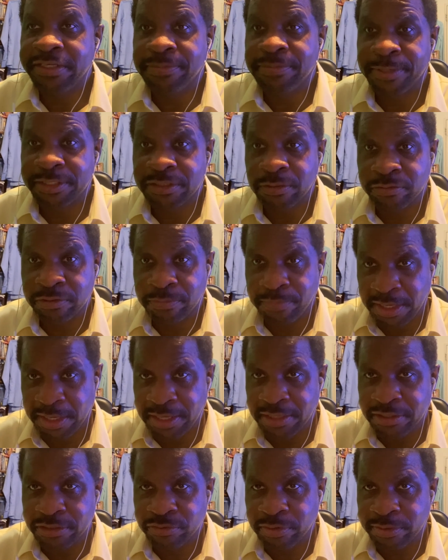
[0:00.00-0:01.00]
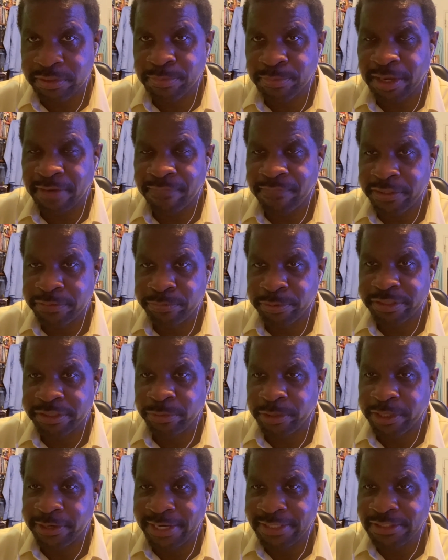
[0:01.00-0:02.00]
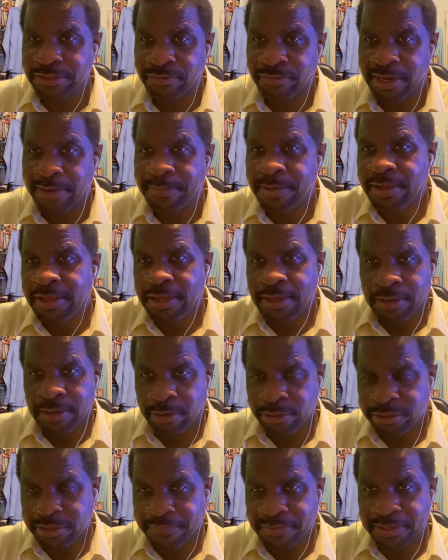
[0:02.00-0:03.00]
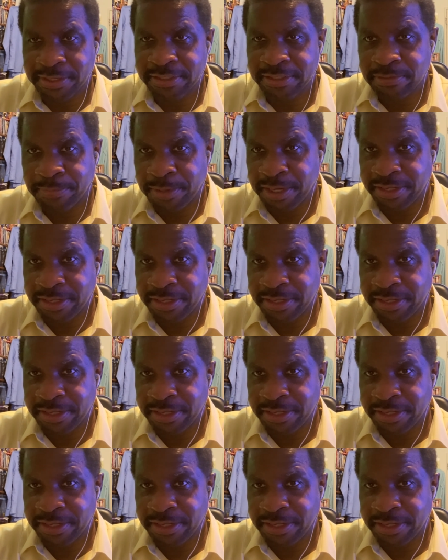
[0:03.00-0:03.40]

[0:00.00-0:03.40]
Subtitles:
to my social media in the description box, Facebook, Twitter, Instagram. Also have a link to my